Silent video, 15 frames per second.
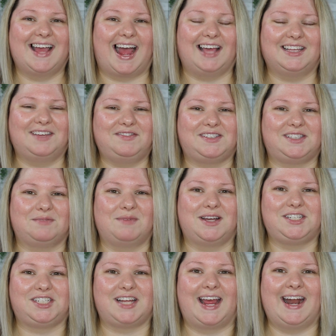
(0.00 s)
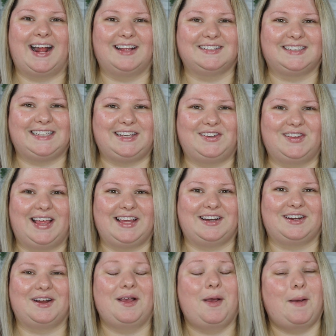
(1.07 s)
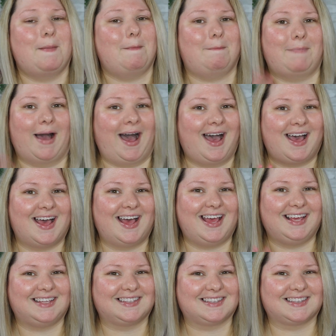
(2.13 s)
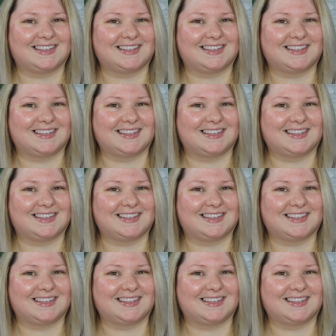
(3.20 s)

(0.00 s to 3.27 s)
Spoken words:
I love you so much, and I'll see you later. Bye.